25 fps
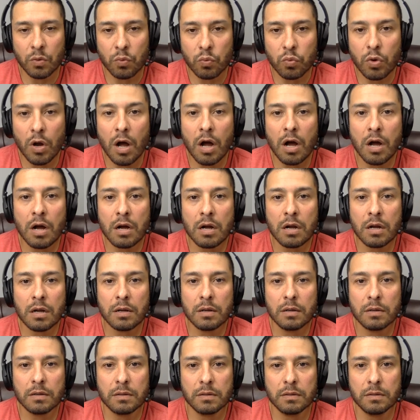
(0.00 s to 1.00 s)
wrong
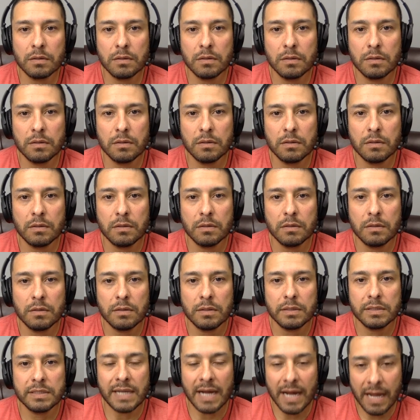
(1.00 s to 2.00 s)

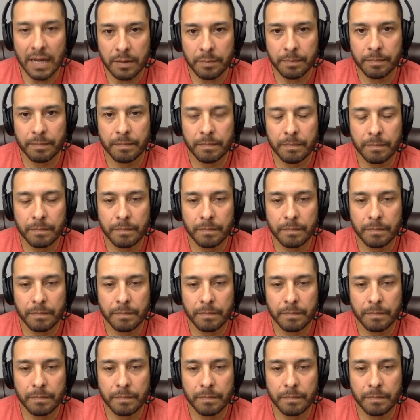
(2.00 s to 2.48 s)
time,